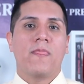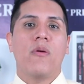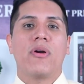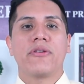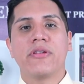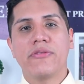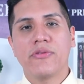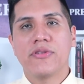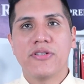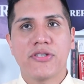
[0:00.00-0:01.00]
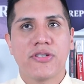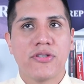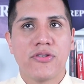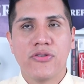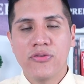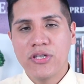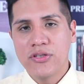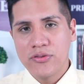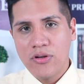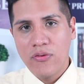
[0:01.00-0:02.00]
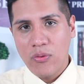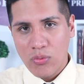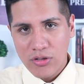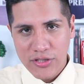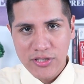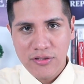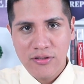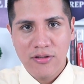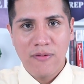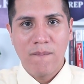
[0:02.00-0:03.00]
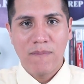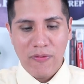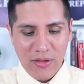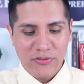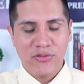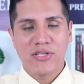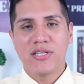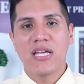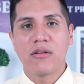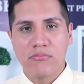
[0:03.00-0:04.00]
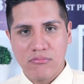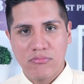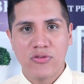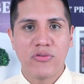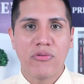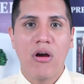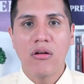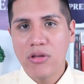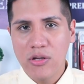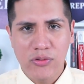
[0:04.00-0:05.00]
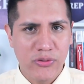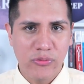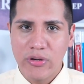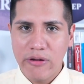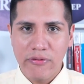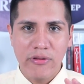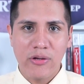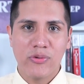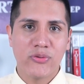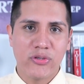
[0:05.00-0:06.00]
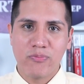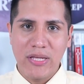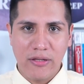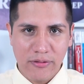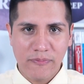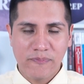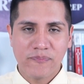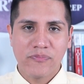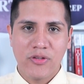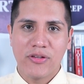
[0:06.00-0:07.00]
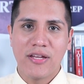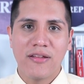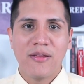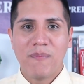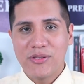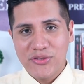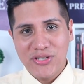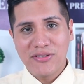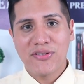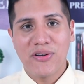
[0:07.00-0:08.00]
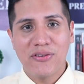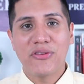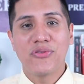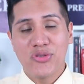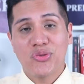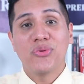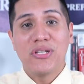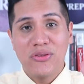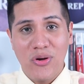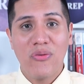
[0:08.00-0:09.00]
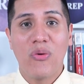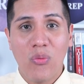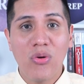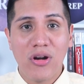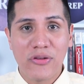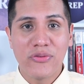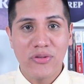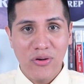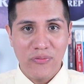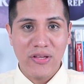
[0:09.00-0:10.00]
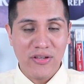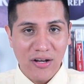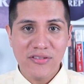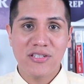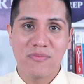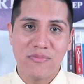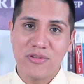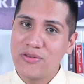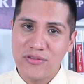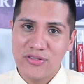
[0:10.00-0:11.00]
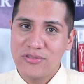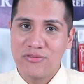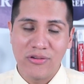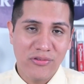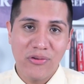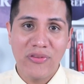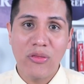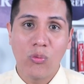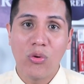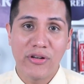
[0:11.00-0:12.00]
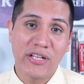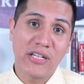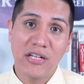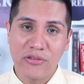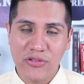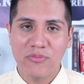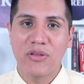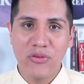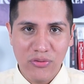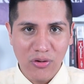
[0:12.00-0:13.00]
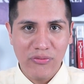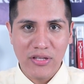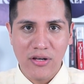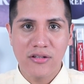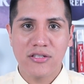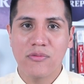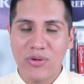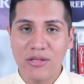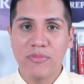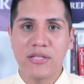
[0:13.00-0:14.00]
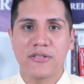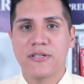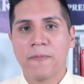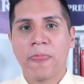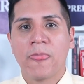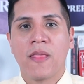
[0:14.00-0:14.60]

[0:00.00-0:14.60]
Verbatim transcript: Now, what you need to do is you need to know the words, but then translate them to your own language, to whatever language you speak okay because chances are that you truly know the word you know the concept you just don't know that word in english but you know the concept what it means